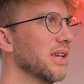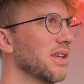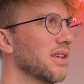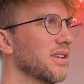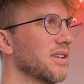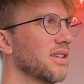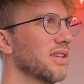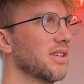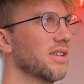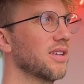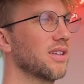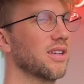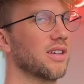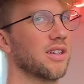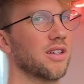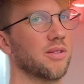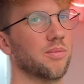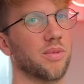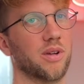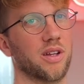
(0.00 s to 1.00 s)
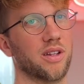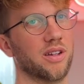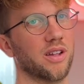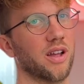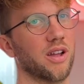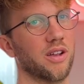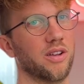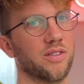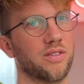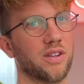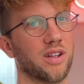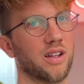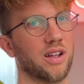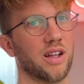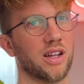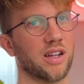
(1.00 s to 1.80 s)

but no,